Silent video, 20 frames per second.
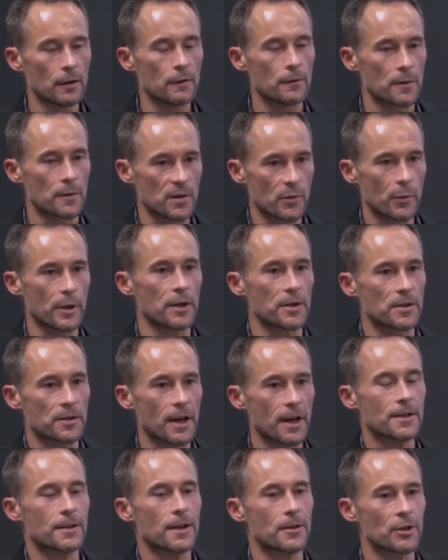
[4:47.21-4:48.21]
for Swedish
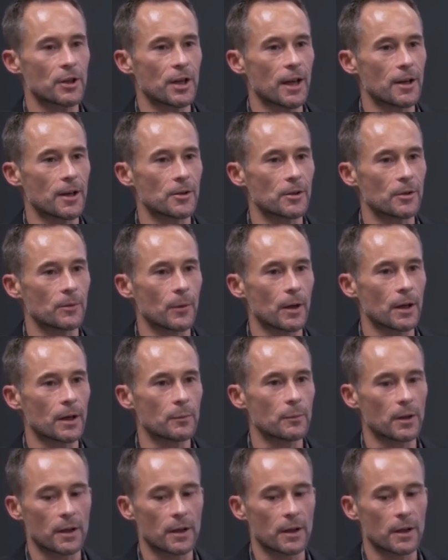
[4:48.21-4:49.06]
sex education, right?